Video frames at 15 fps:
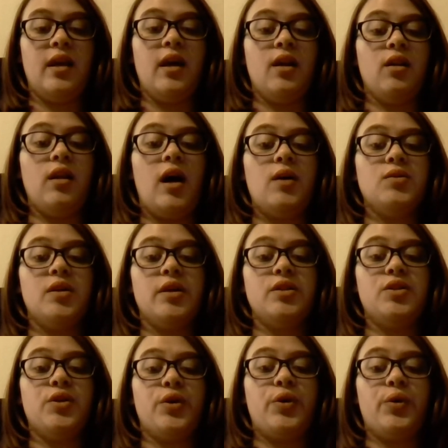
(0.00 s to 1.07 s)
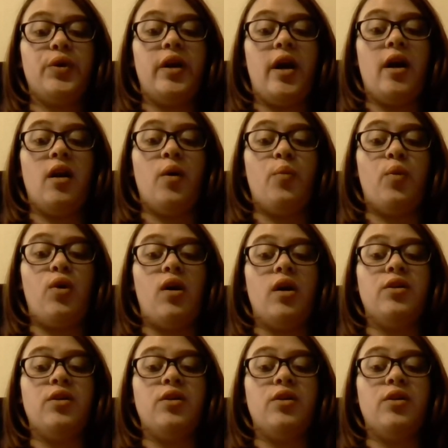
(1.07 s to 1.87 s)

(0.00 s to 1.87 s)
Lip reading: It allows us to create a more